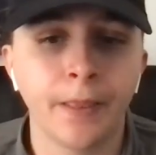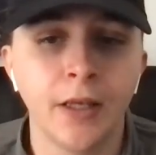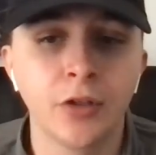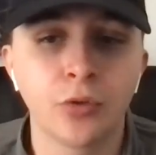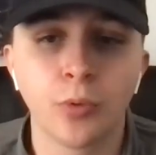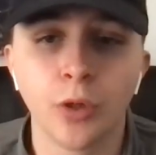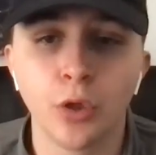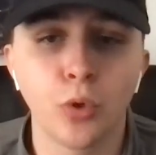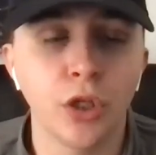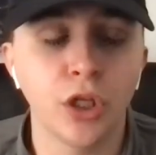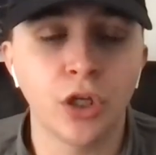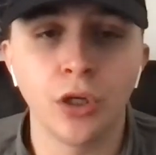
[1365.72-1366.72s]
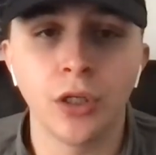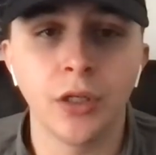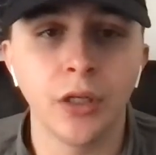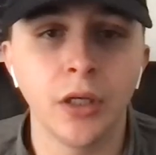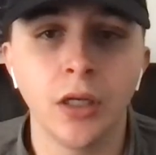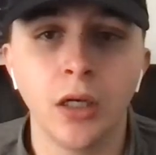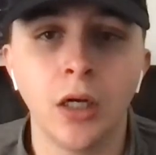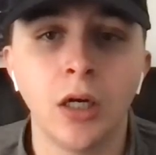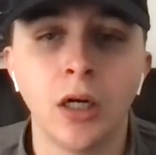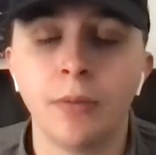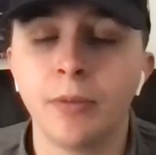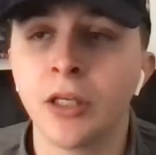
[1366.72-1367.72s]
He's really, really good.
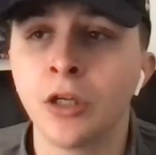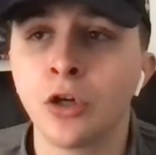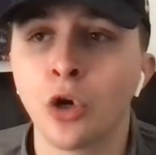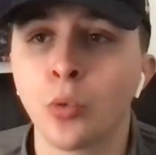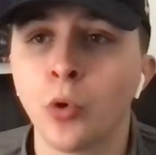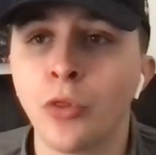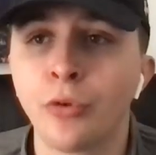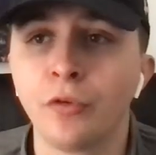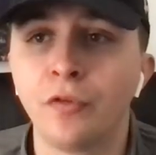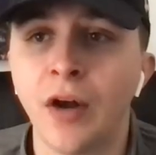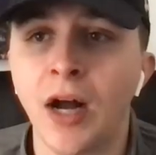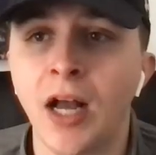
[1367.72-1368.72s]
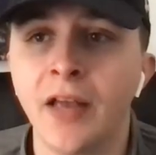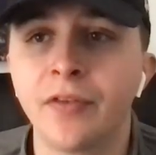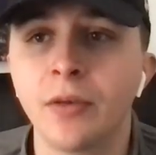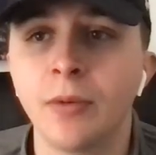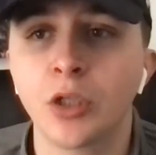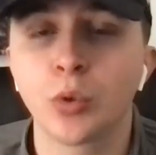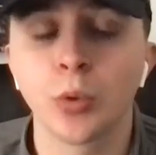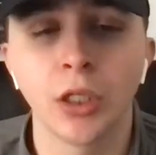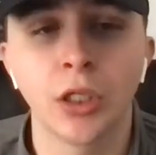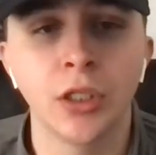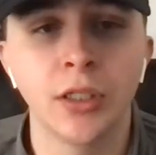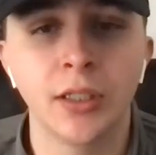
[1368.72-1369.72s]
He can guard 1 through 5. He makes really
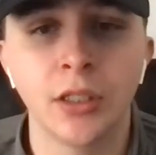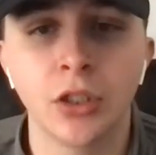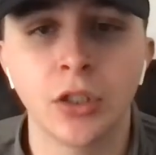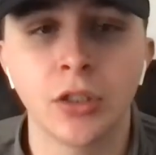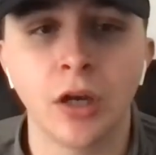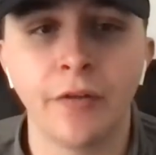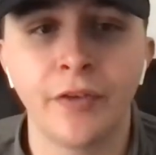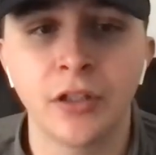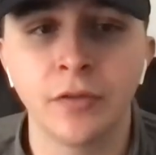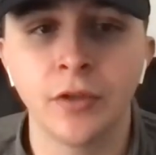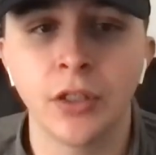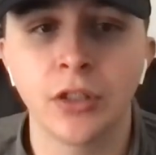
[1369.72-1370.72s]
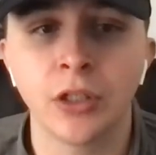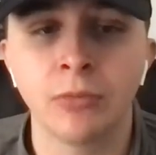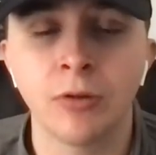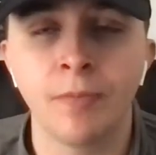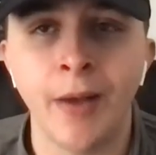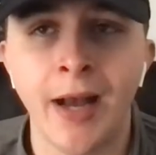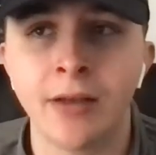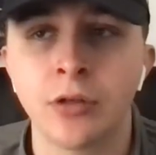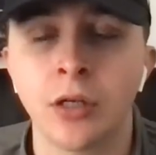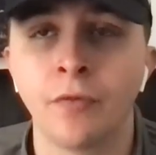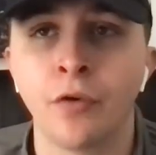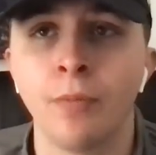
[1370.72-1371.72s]
good decisions offensively in terms of
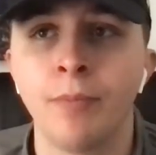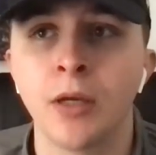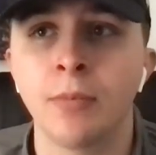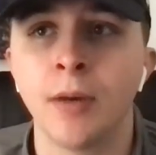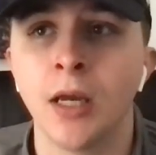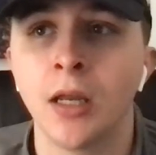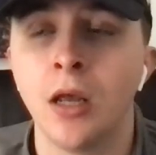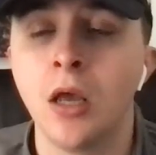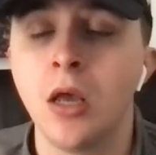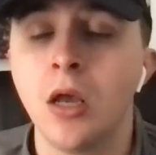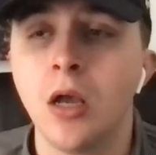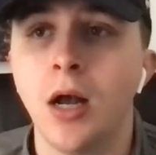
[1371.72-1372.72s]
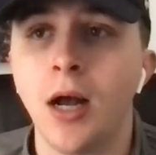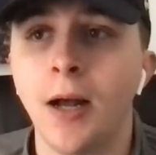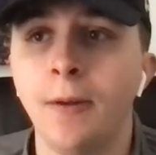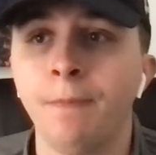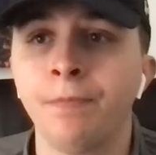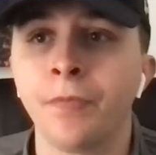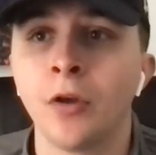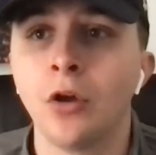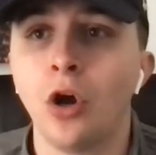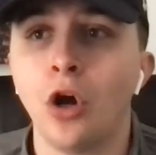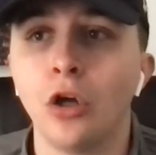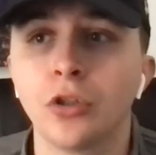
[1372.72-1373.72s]
passing for a big man.
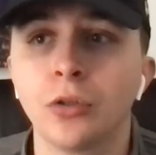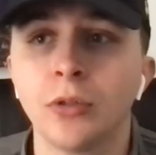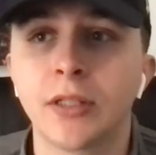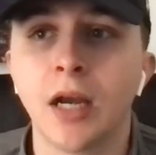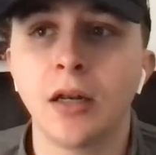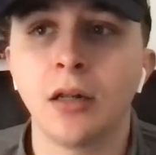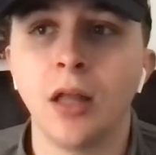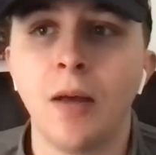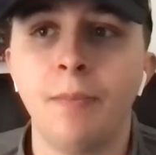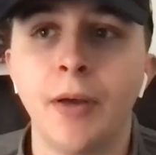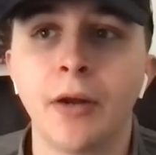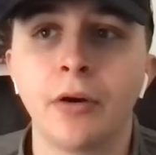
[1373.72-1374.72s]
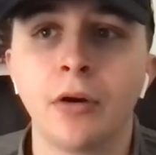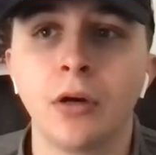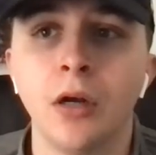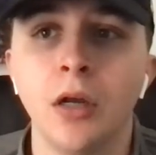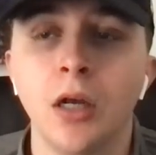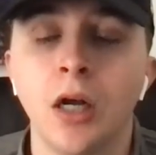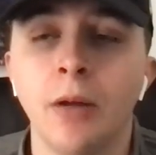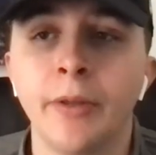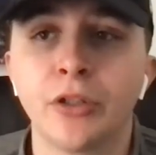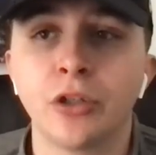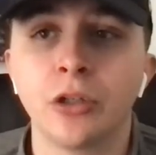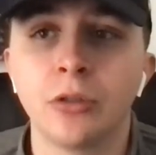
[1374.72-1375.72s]
Also has gotten a lot better
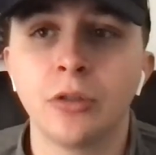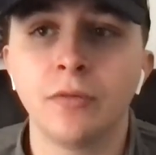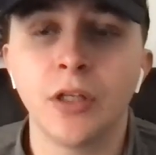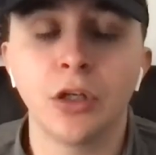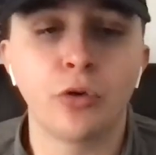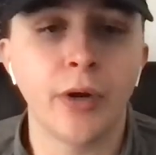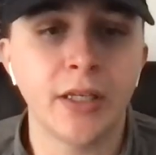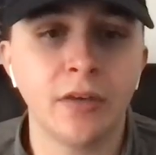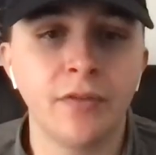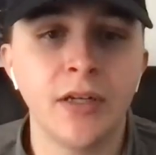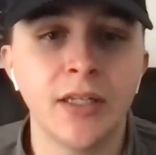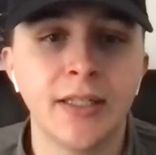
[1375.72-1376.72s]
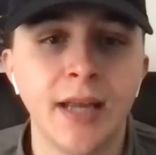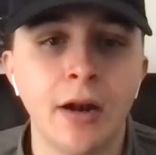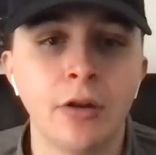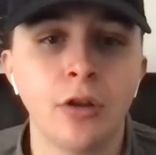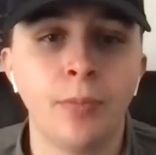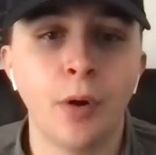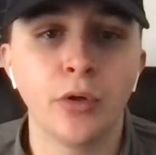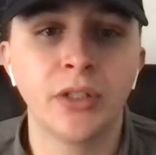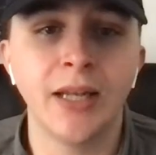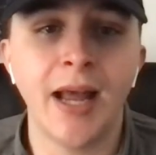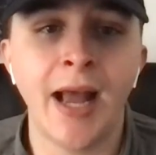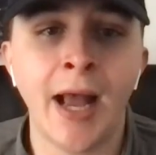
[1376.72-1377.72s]
in terms of the aggressiveness down in the post
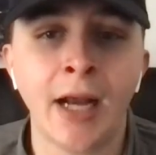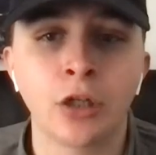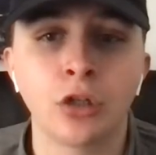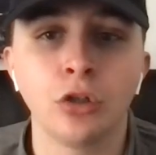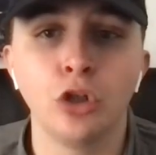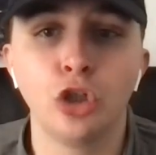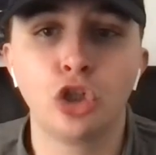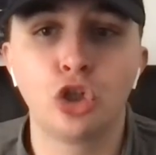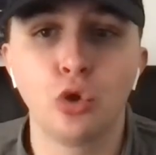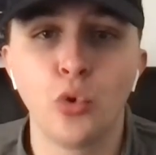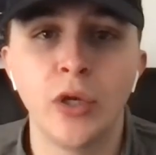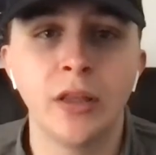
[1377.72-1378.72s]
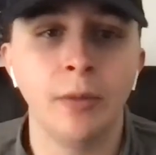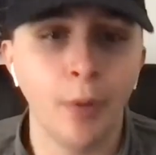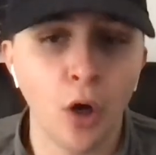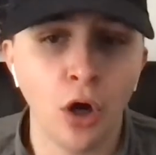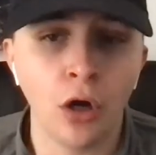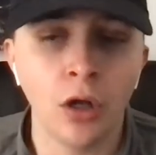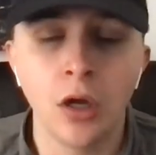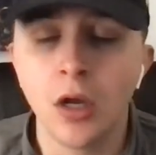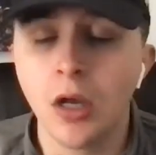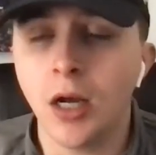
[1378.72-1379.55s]
and actually shooting the ball.